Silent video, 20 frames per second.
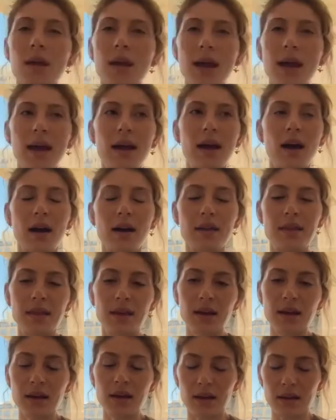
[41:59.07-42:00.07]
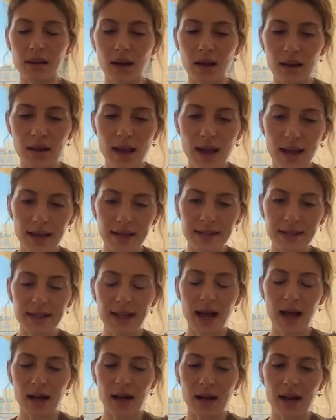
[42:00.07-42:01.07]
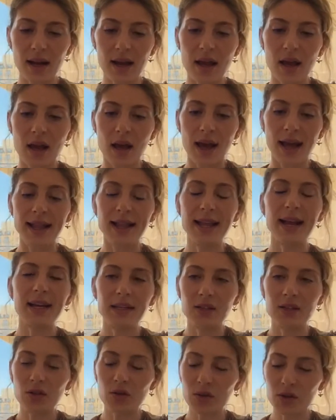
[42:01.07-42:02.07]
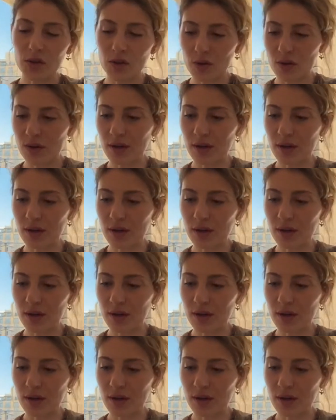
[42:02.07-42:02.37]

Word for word: yeah i think that, yeah exactly and that is also